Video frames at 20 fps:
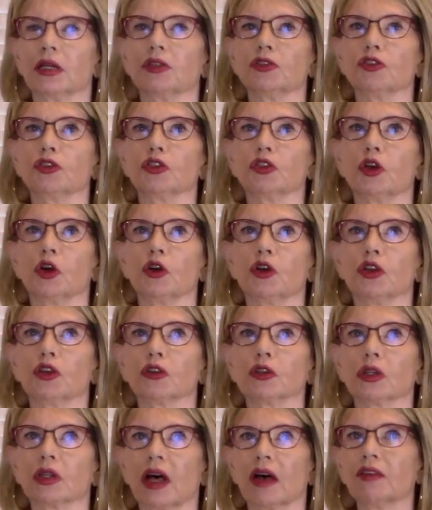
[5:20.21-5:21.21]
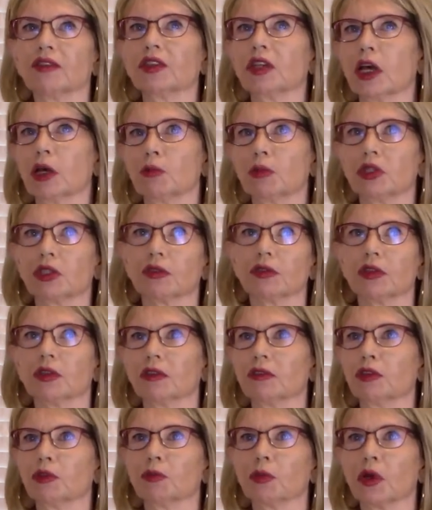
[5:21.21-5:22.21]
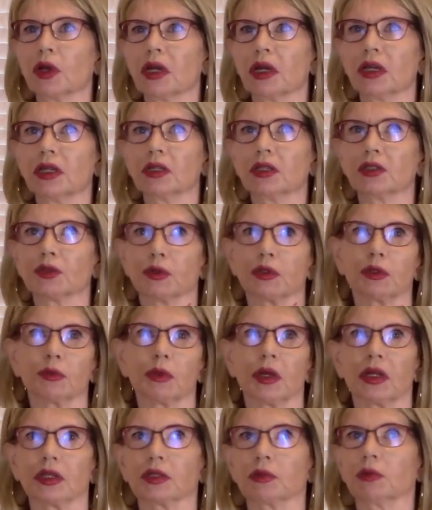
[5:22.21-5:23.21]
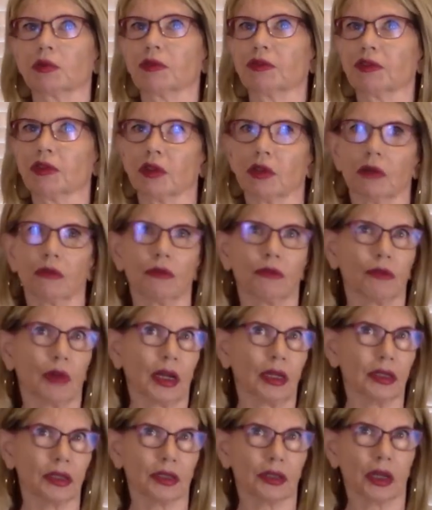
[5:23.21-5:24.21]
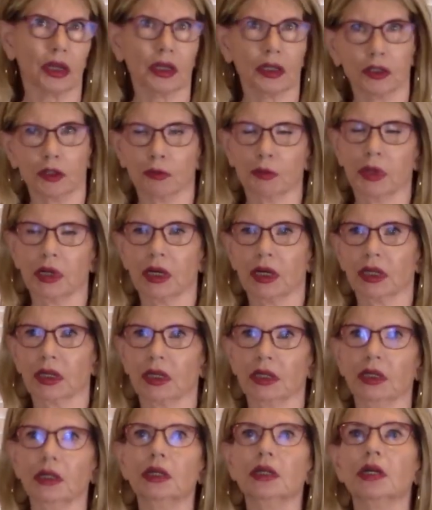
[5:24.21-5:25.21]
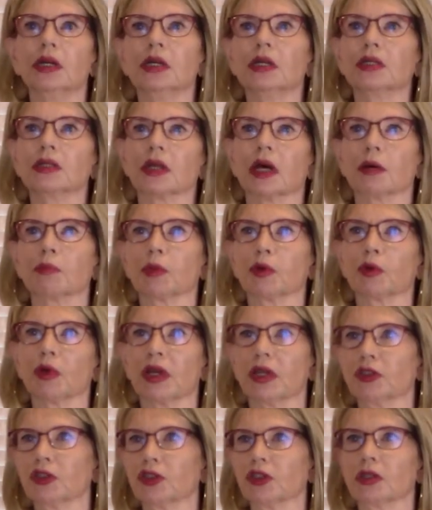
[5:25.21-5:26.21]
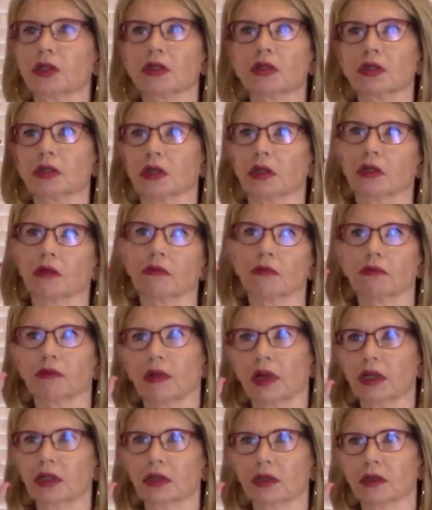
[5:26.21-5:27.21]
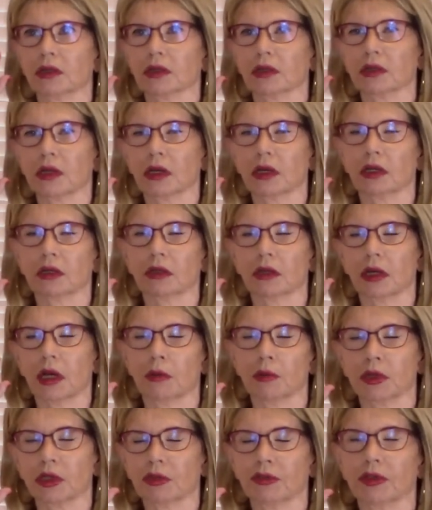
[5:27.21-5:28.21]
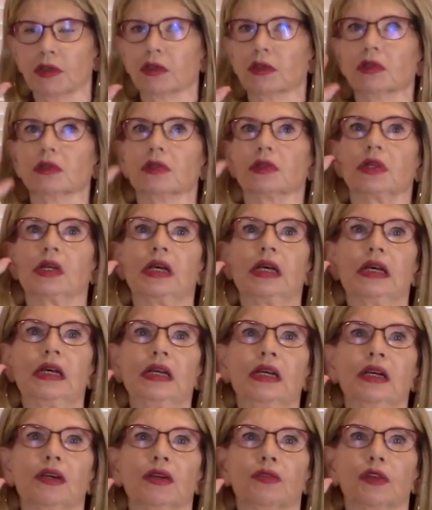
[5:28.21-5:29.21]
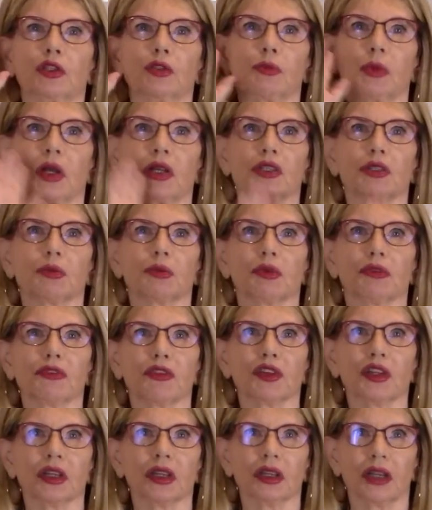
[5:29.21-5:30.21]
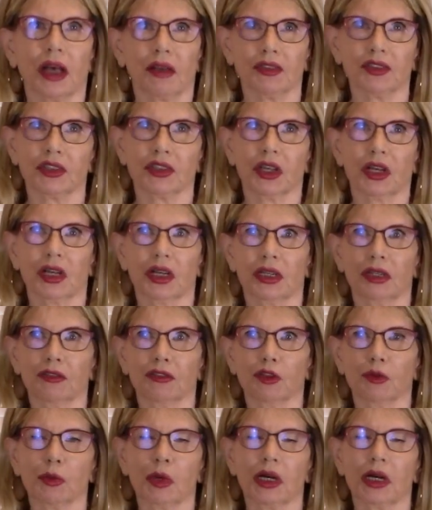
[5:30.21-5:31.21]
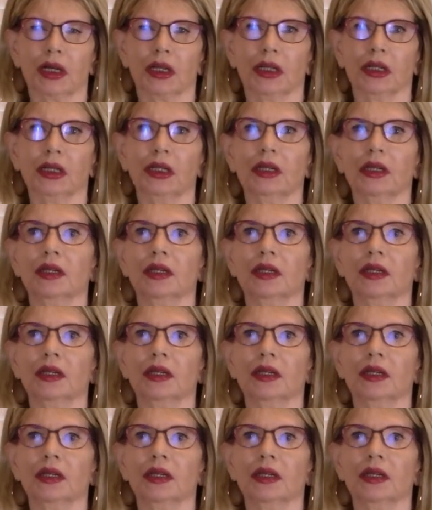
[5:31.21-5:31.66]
As you know, your left hemisphere of your brain is responsible for the right side of your body's operations, and the right side hemisphere is responsible for the left side of your body.